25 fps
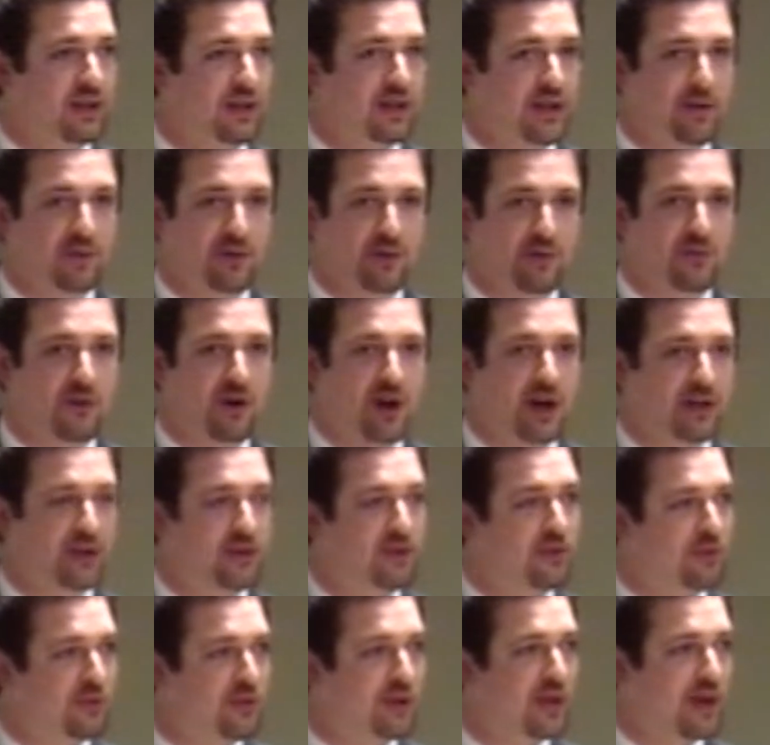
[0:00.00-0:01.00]
that would walk
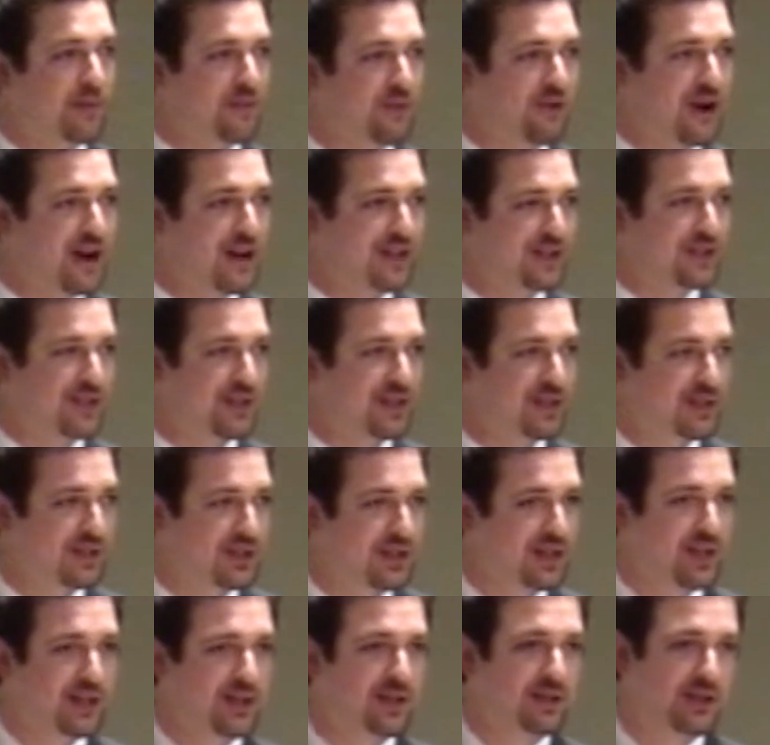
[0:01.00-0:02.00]
you through that process